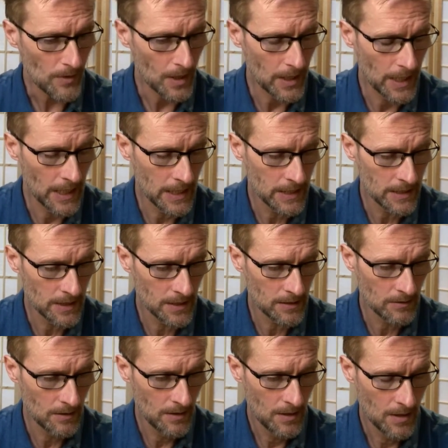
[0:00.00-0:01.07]
And
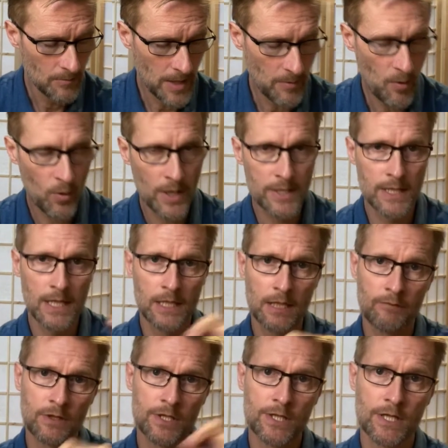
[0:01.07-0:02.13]
maybe I want to take a
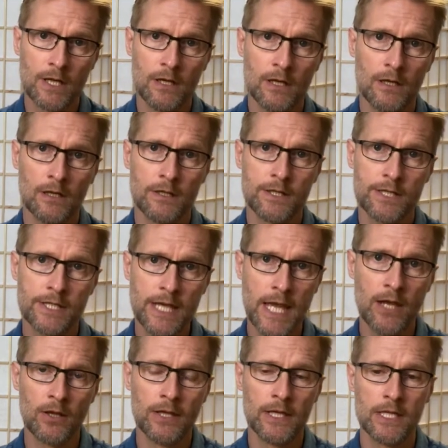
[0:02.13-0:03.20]
different take
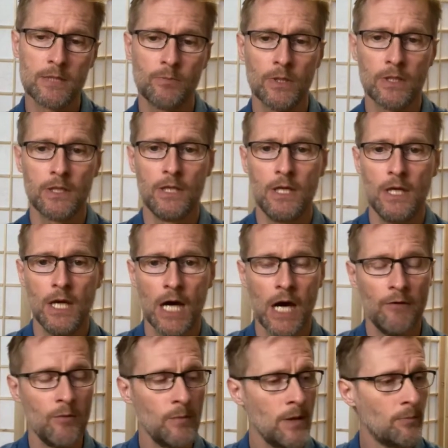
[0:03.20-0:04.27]
on this, but I
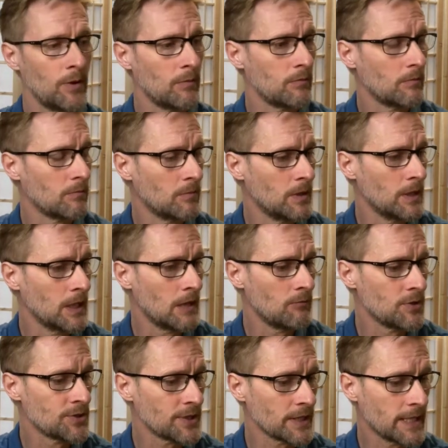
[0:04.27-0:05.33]
remember when I
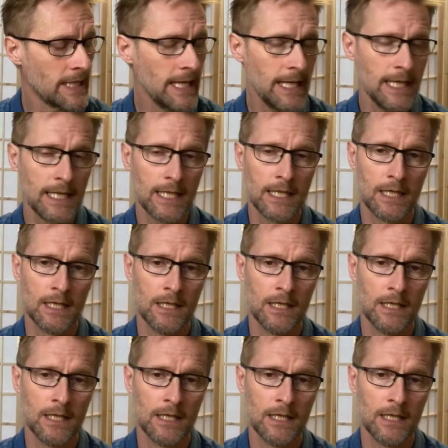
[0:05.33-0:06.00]
was a kid,